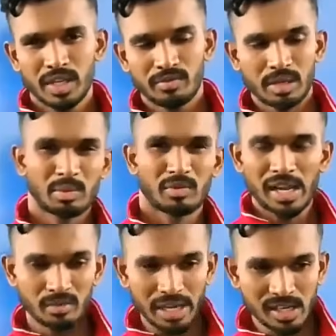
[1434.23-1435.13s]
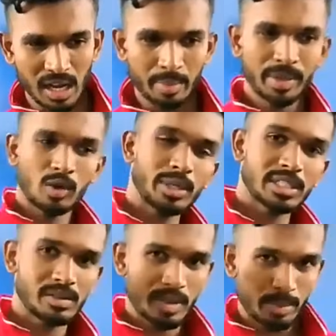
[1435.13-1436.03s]
While coming home itself,
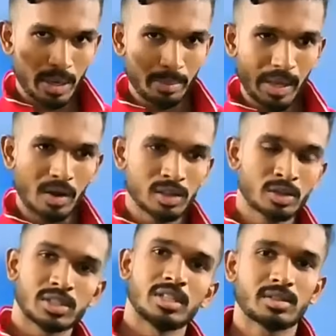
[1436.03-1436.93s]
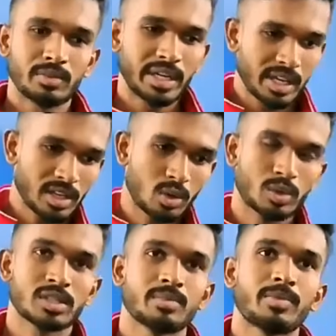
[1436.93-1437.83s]
we prepare all those things. We take the
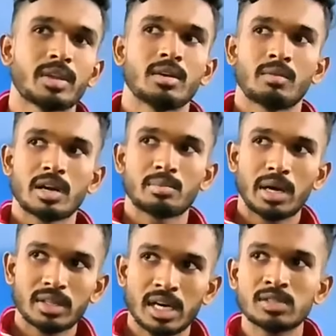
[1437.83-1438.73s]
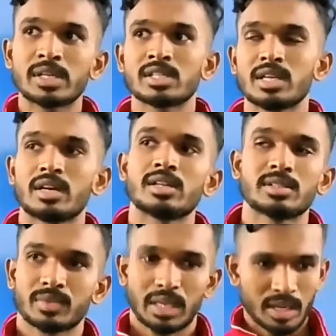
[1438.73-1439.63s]
notes. What mother asks, what's the answer? You